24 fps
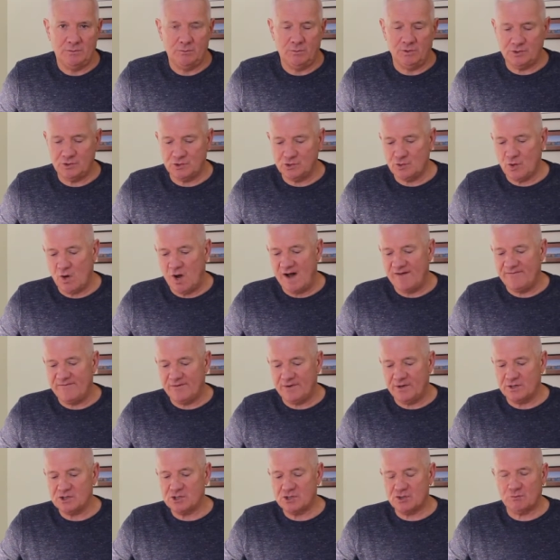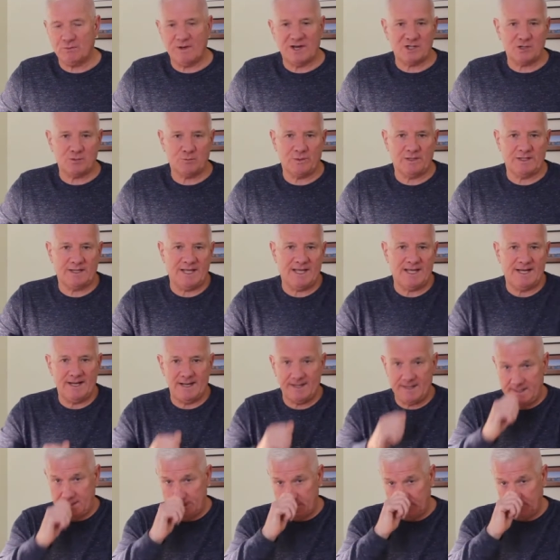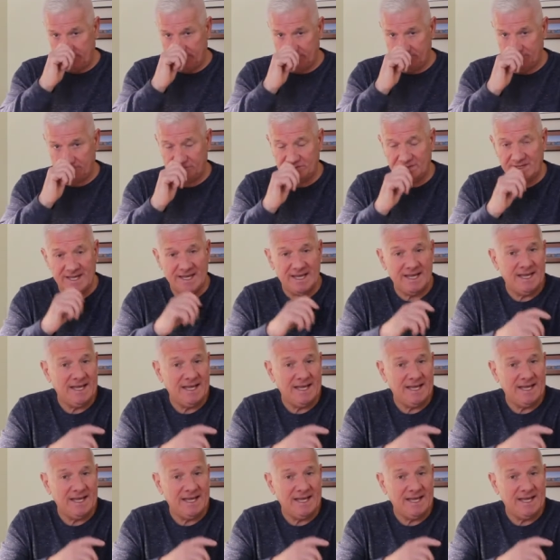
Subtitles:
which is often a stress-related illness.